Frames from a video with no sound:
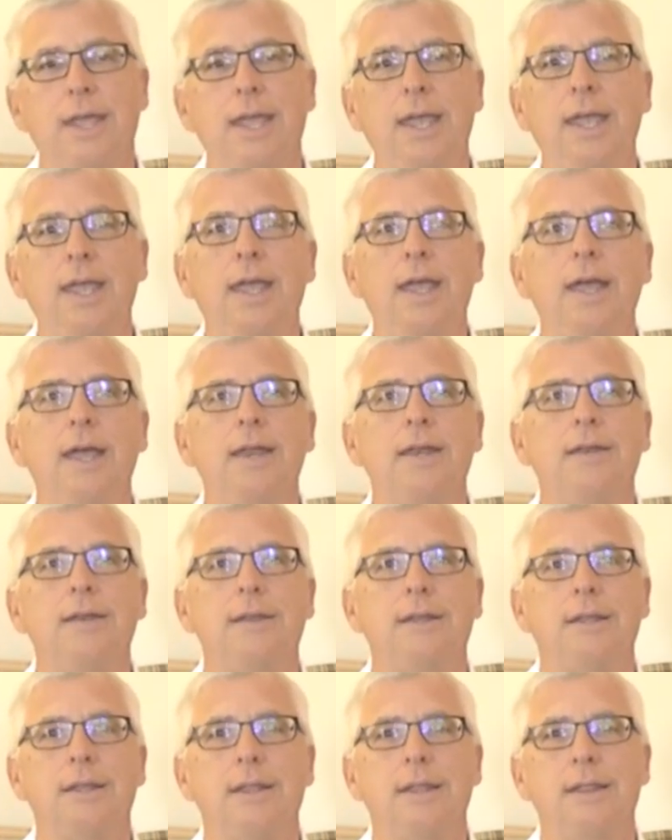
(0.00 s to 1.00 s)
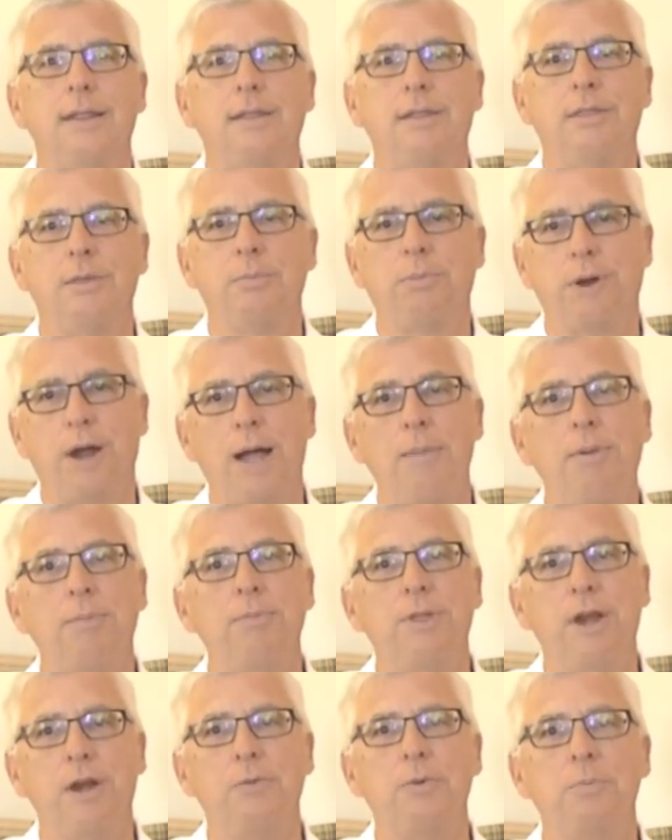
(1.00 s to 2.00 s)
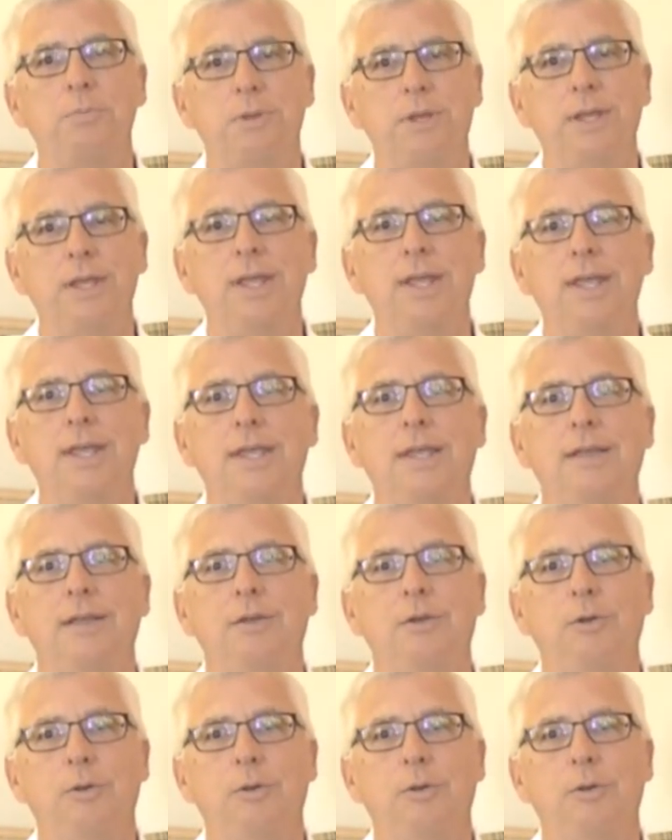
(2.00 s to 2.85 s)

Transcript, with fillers: And the problem there would be